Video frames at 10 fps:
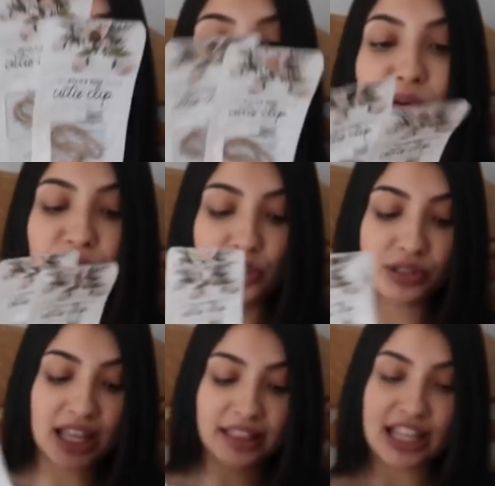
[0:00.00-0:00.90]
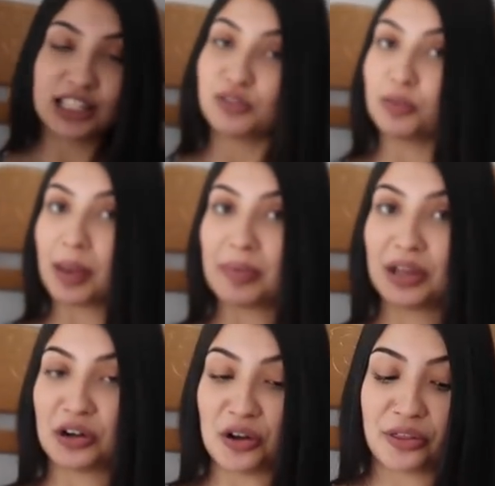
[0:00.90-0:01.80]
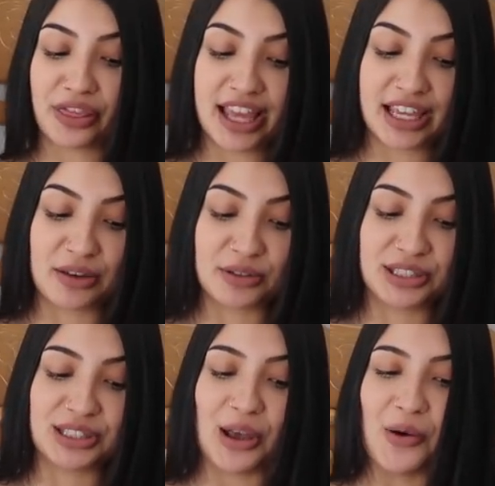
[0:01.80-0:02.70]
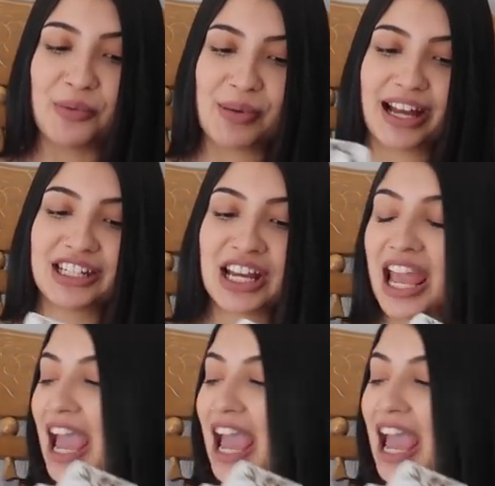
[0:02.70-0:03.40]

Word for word: So if you sent these for baby girl, thank you so much.